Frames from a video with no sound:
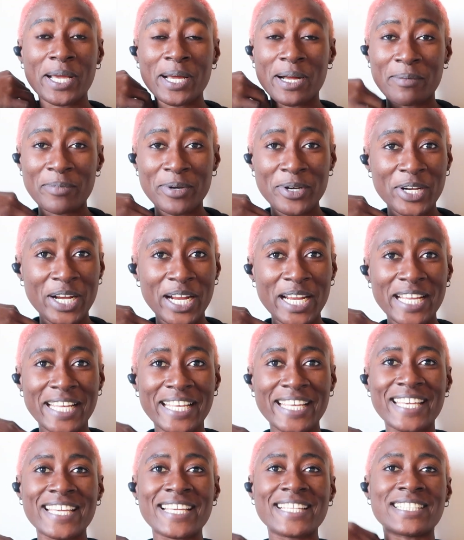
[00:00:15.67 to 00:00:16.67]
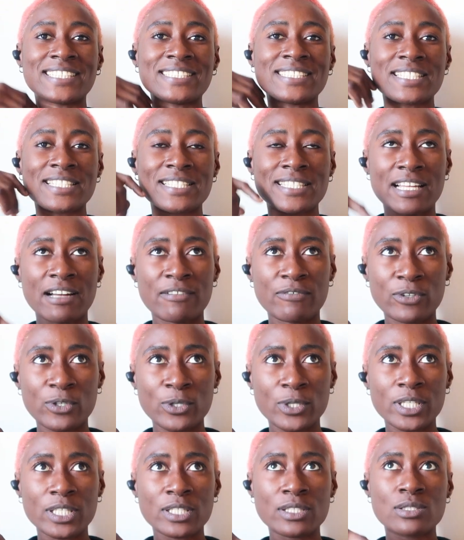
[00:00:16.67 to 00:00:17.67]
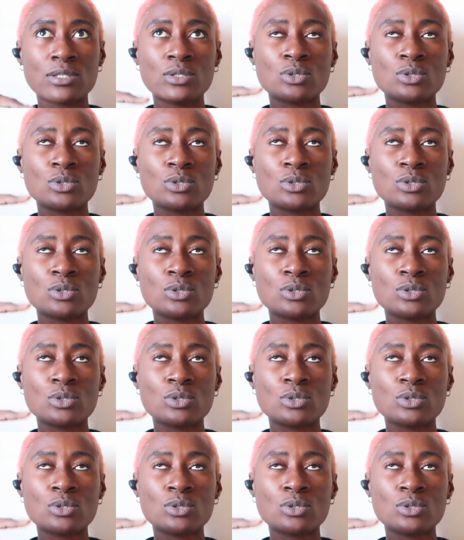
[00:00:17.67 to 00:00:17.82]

camera again and then start vlogging.